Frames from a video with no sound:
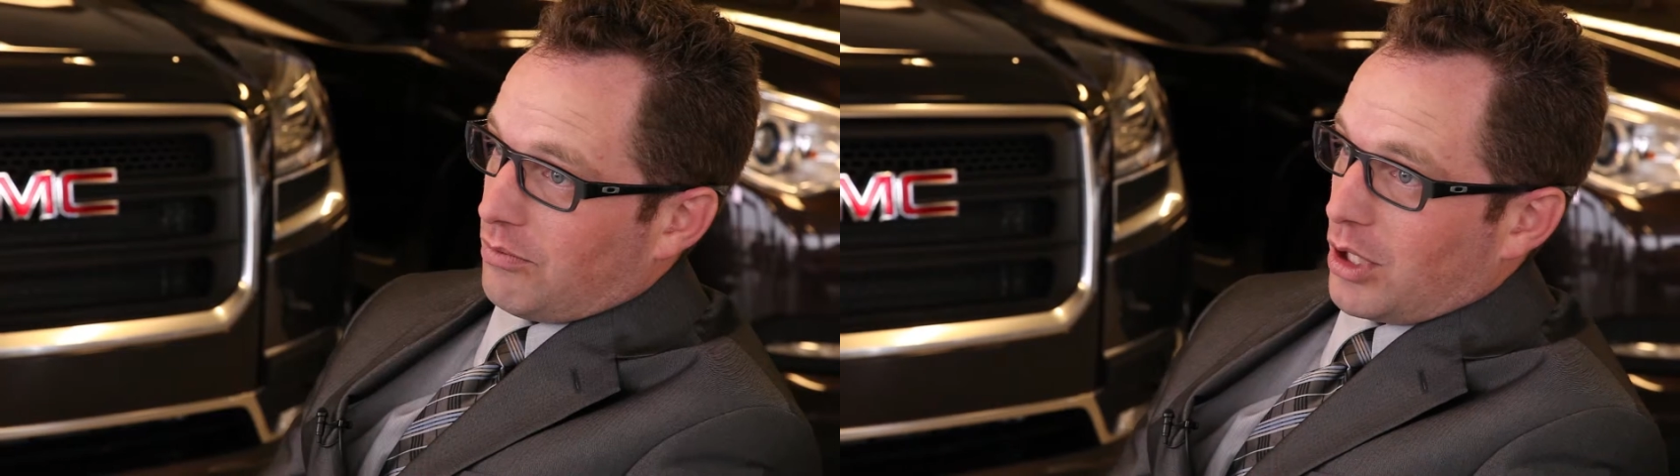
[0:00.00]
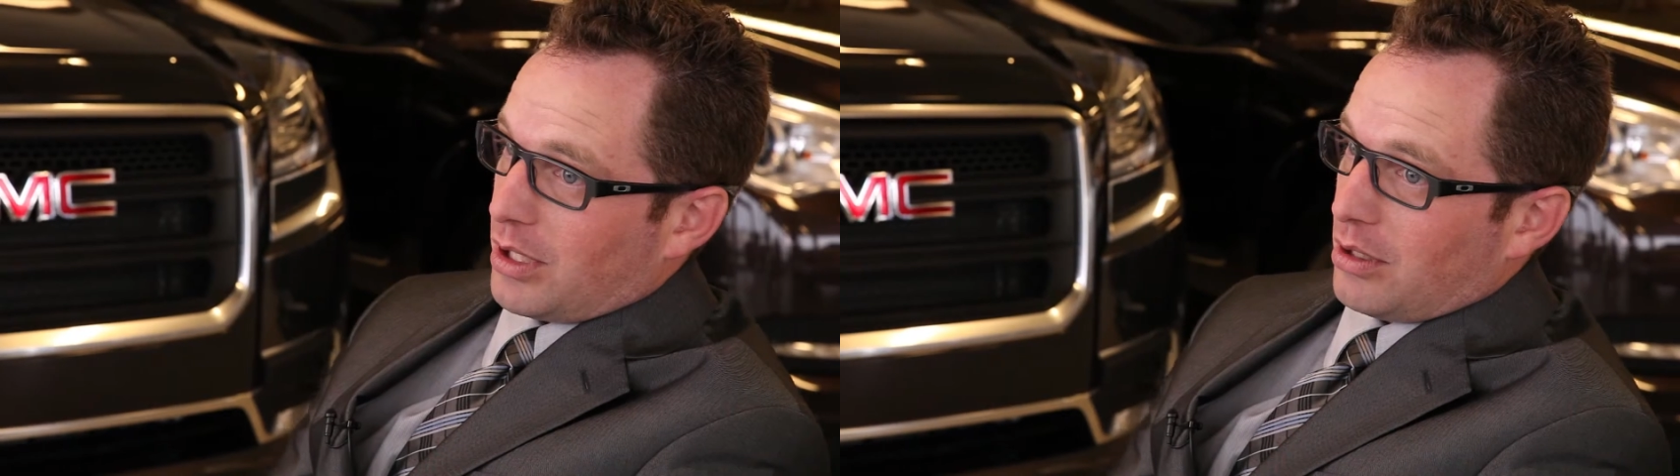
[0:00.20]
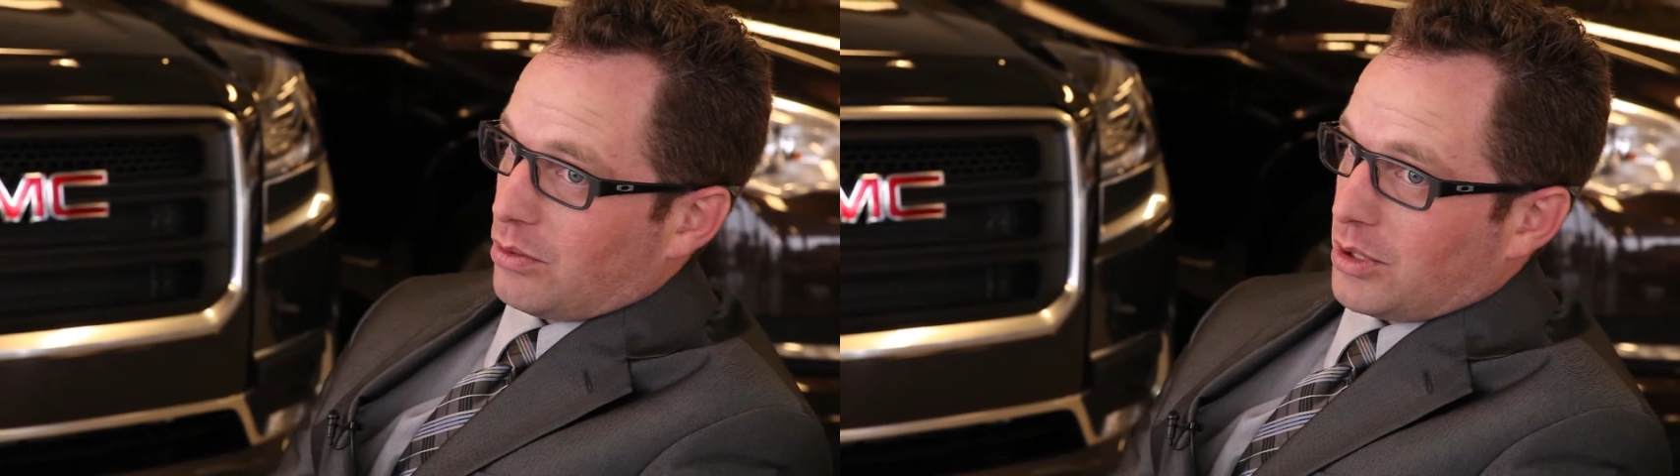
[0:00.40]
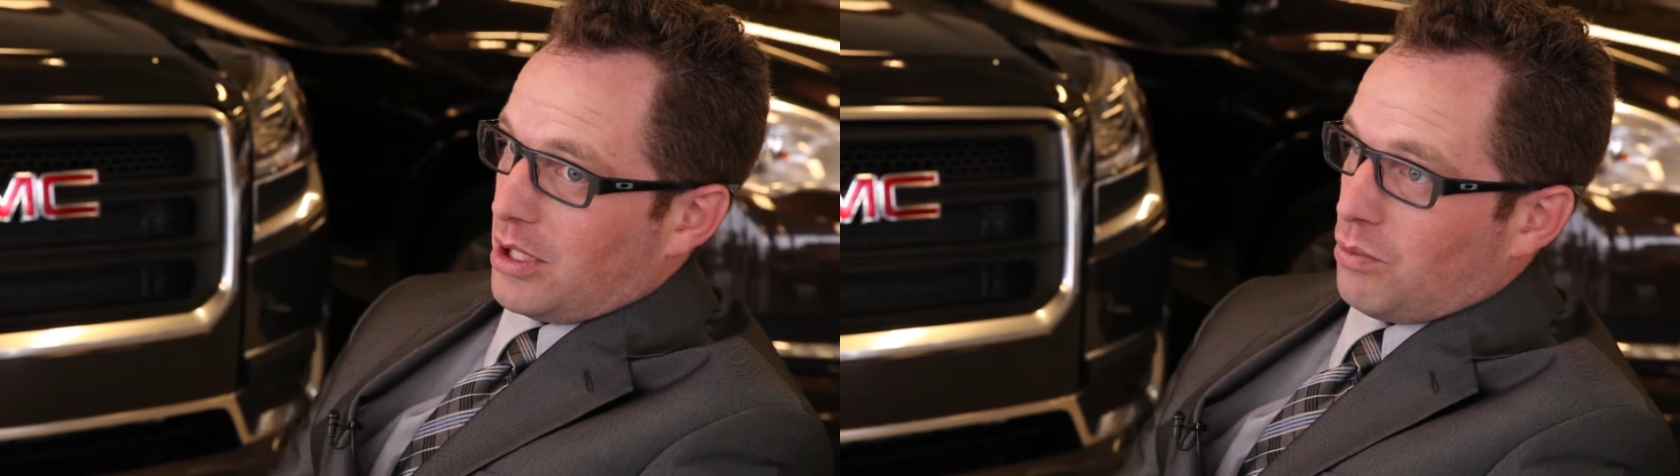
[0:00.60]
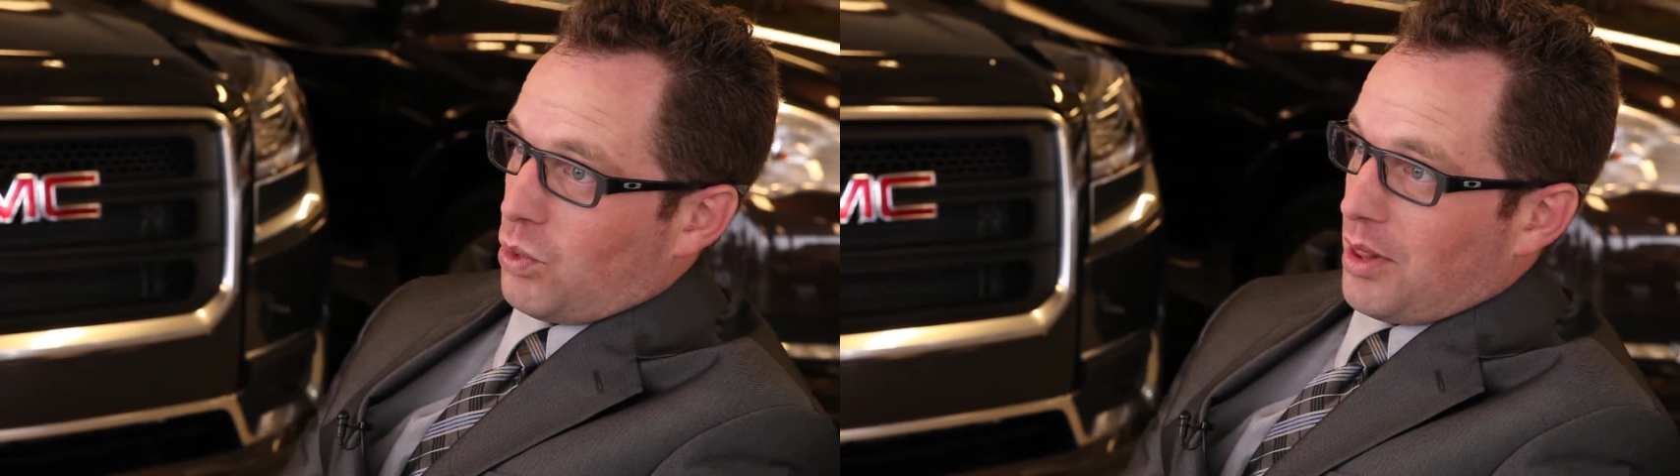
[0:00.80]
If I could only
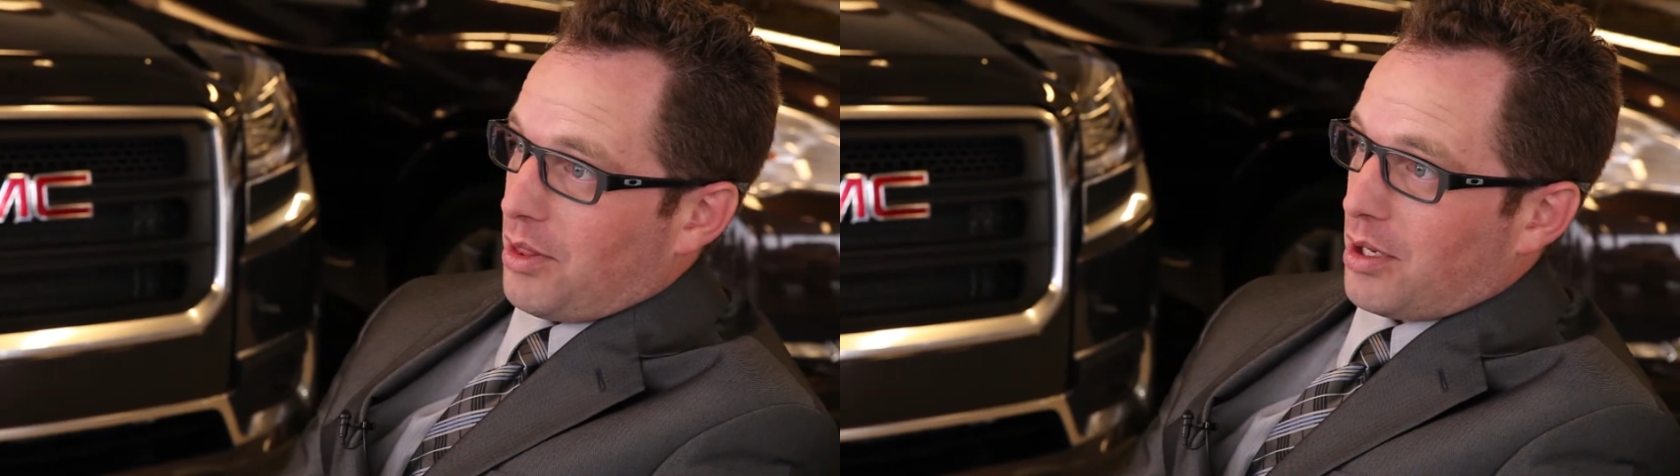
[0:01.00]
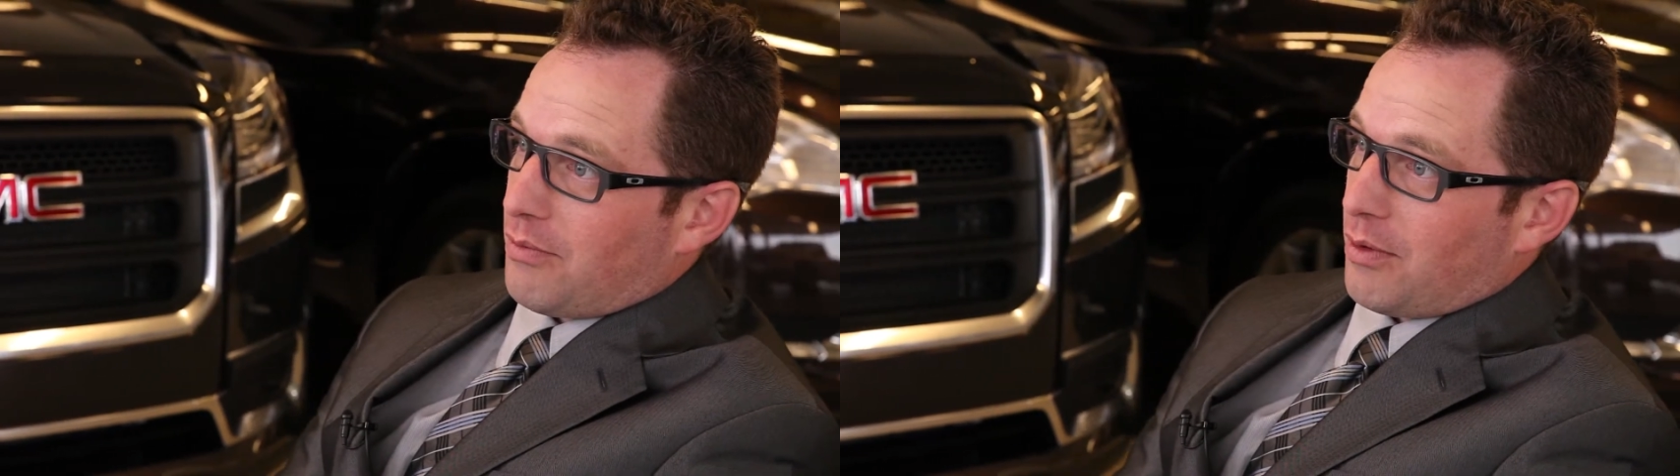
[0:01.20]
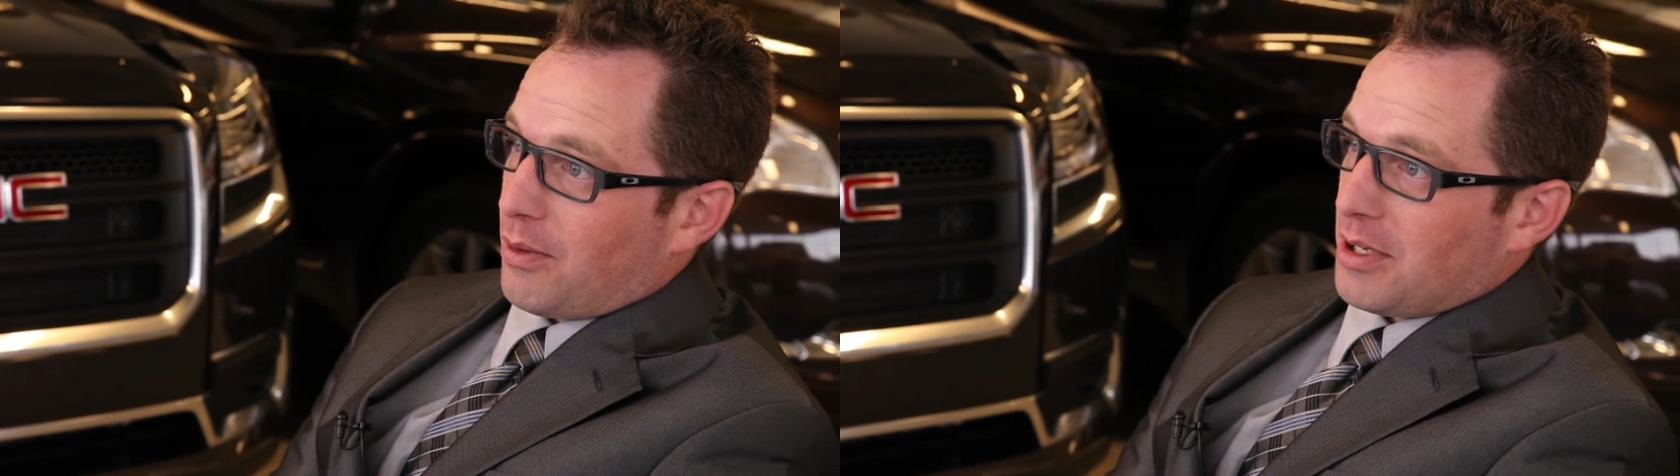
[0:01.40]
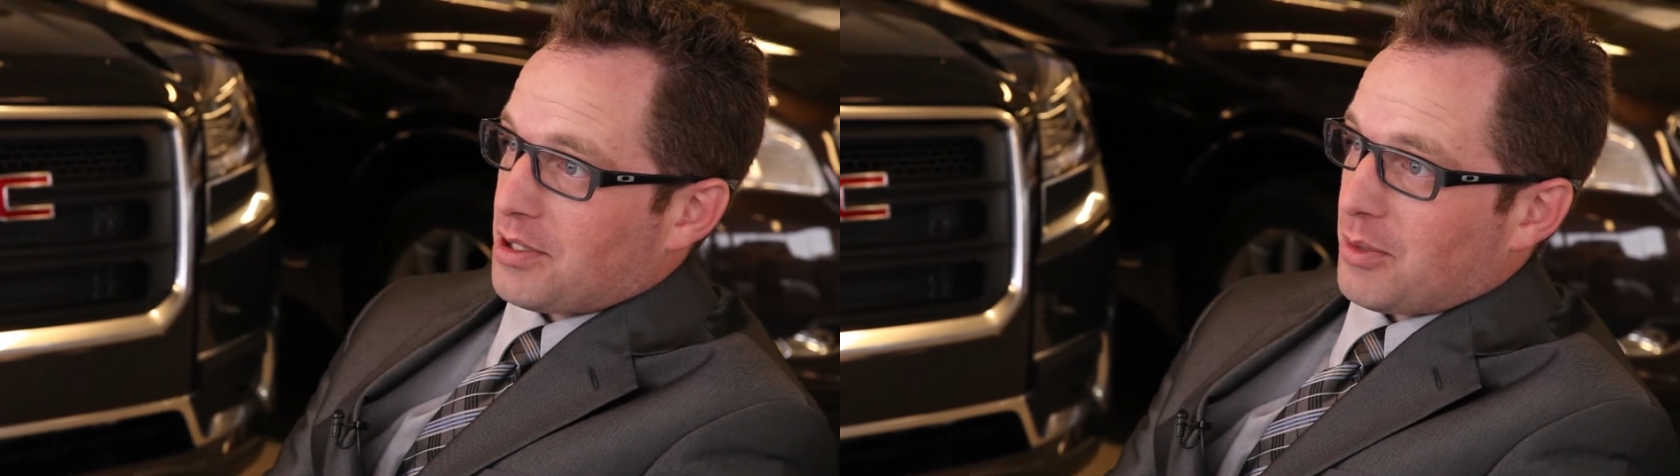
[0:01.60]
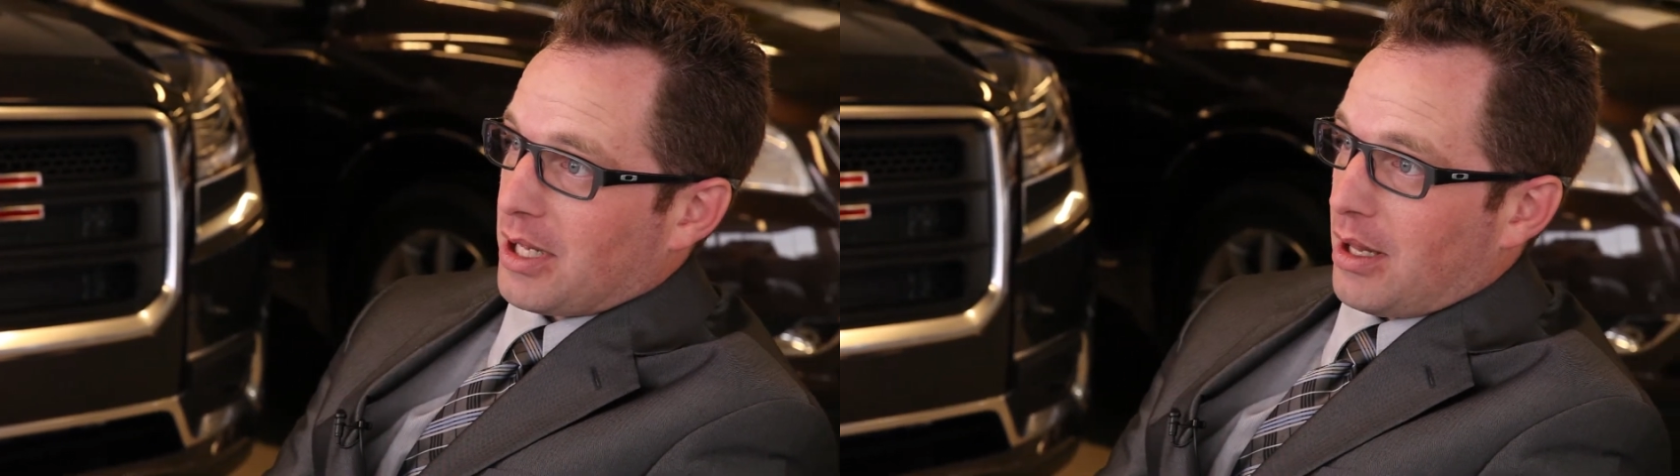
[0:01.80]
eat one thing for the
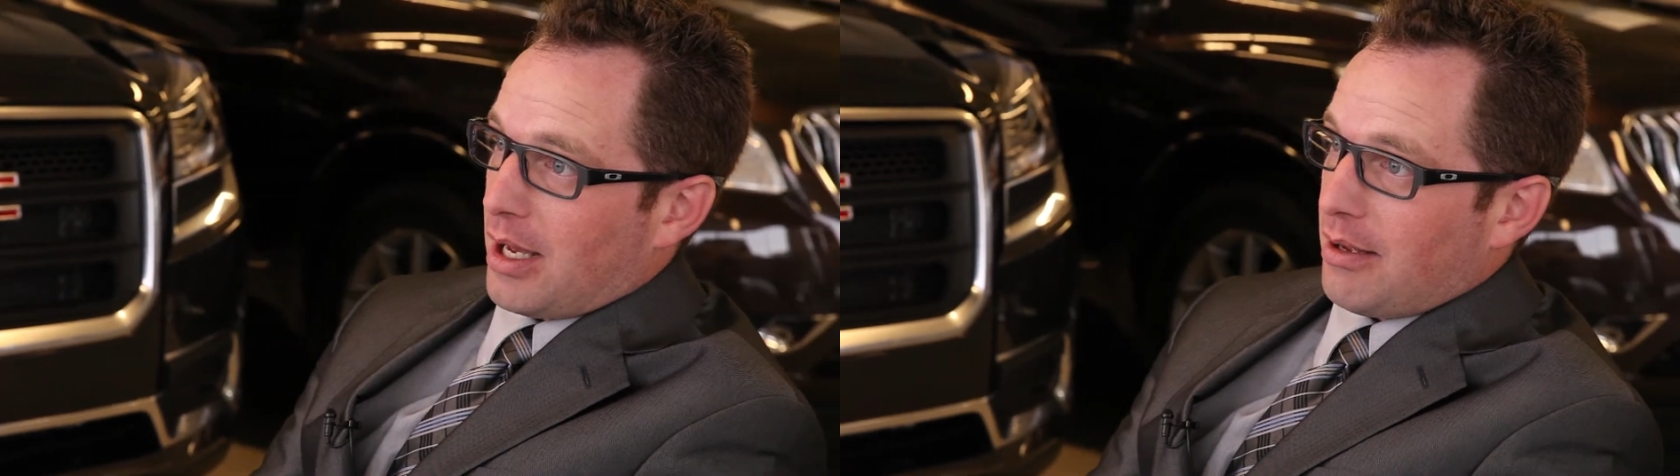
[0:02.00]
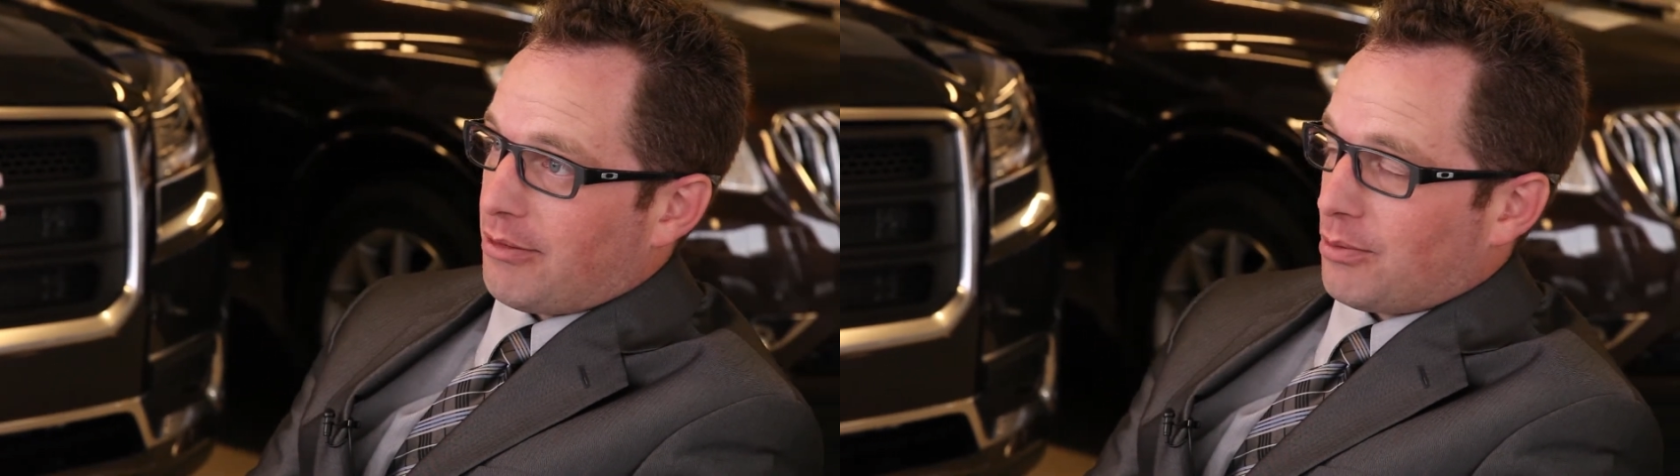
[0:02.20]
rest of my life,